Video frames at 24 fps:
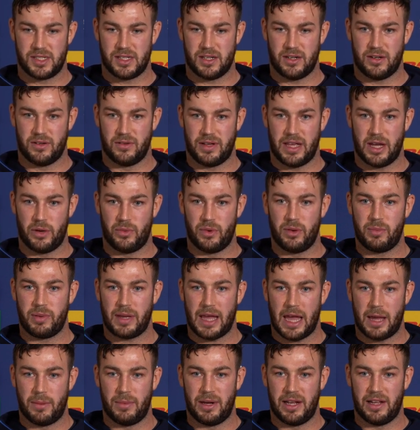So yeah, we
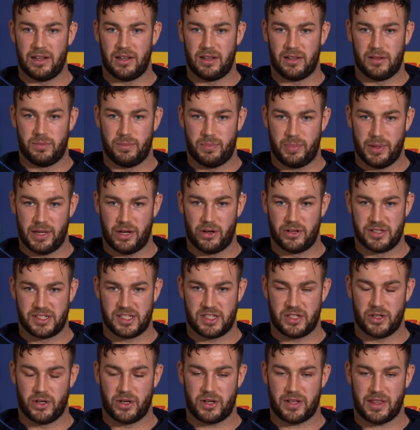became a little bit
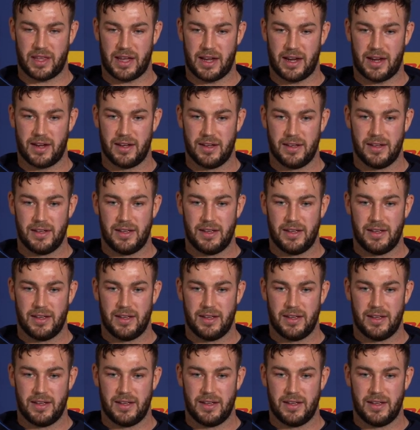unstuck there.